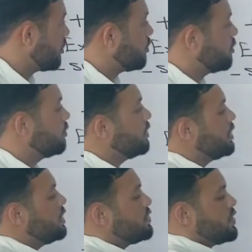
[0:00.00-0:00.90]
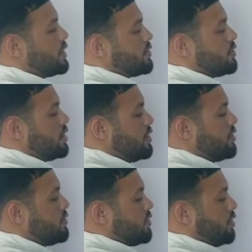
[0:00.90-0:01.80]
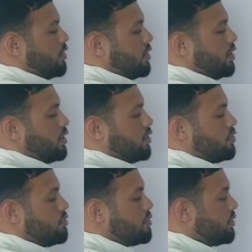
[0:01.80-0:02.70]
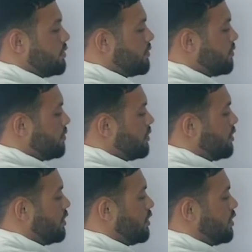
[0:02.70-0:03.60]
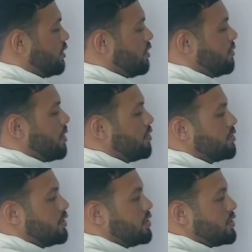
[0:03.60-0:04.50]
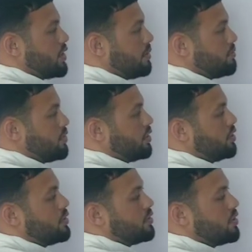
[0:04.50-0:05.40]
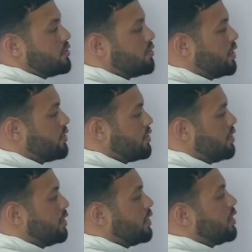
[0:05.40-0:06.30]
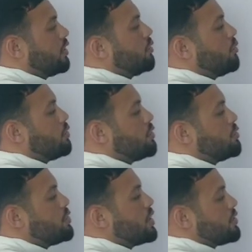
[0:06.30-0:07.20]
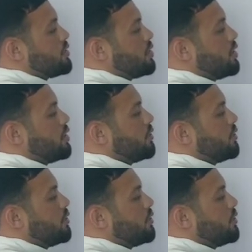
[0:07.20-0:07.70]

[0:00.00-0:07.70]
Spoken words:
Only just is used after the subject. This is the structure. We use just here.